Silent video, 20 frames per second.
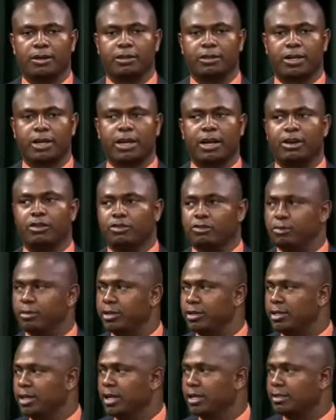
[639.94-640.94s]
the
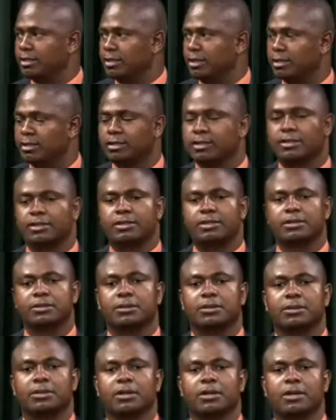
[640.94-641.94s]
government gazettes,
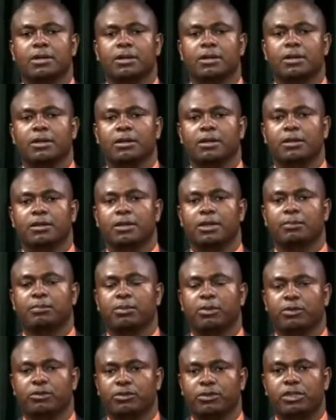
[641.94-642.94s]
the
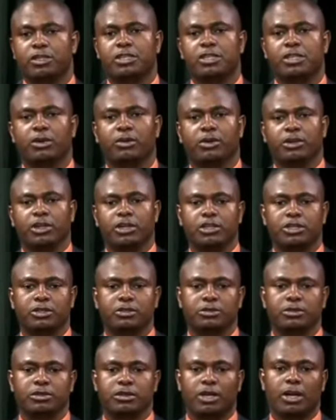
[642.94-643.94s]
provincial
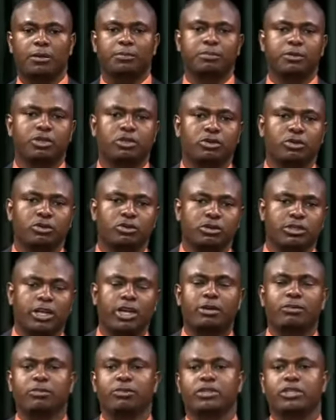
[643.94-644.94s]
radios, Capital,
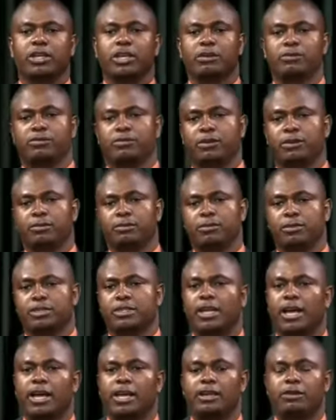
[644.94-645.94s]
Diamond FM,
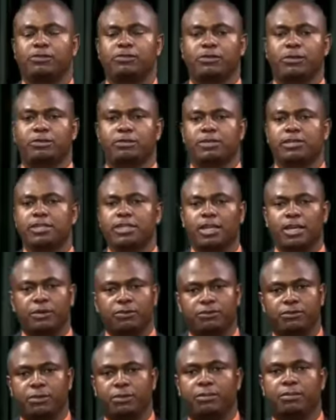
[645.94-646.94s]
Star FM,
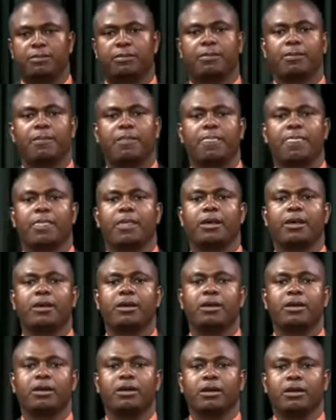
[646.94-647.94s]
ZFM.
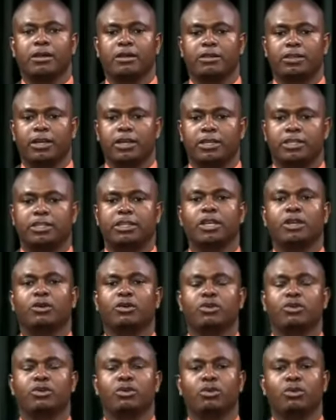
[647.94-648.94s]
They
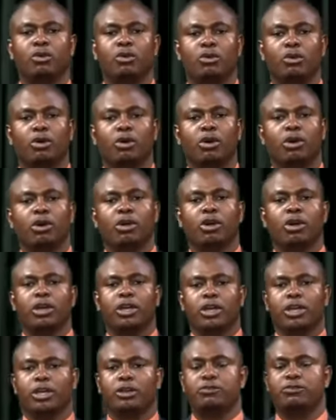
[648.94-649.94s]
tell you
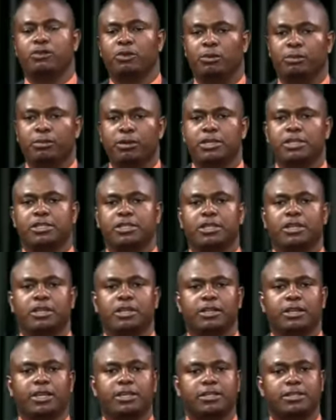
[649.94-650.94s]

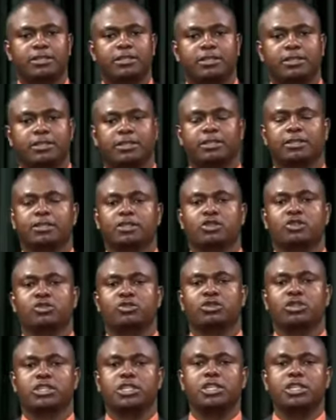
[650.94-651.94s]
information that seeks
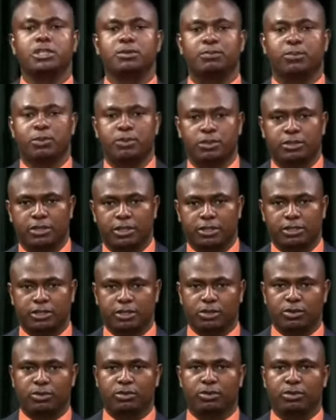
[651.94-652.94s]
to
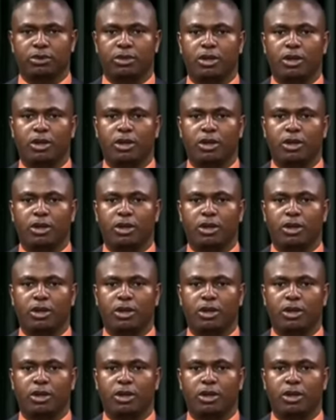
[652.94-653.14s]
dispossess you